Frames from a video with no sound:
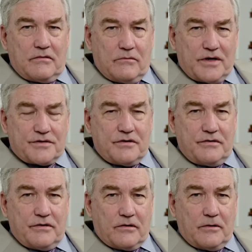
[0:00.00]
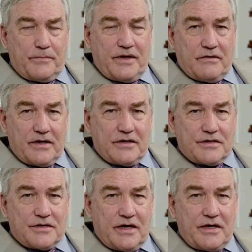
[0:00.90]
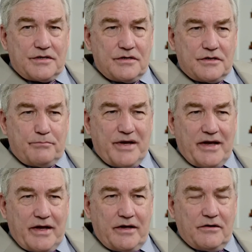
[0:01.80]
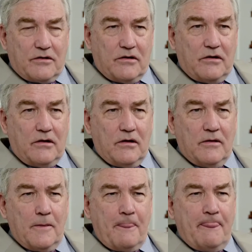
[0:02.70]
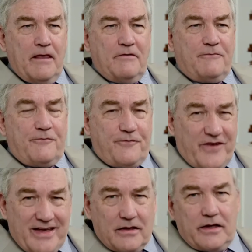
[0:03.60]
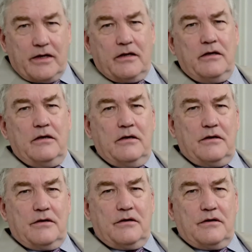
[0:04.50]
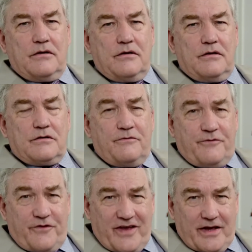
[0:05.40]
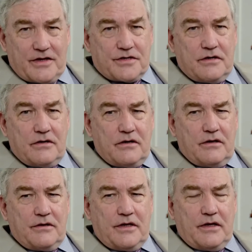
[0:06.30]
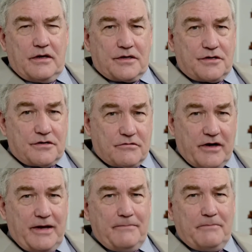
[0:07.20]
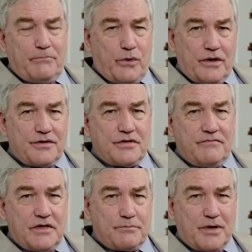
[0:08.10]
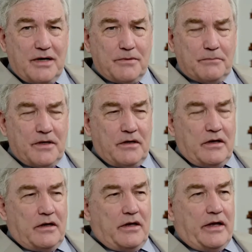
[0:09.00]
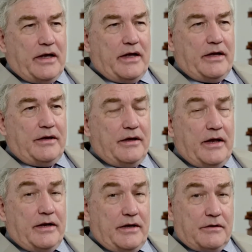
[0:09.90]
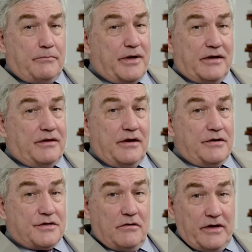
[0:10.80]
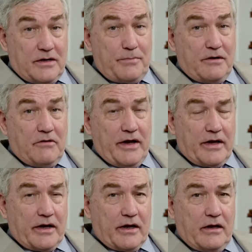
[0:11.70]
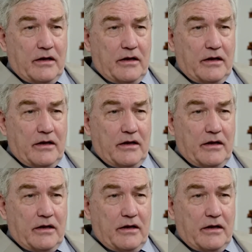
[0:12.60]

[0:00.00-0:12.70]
Western Europe, the United States, and Japan are all failing to face the extreme importance of this problem. But there is going to be a reckoning.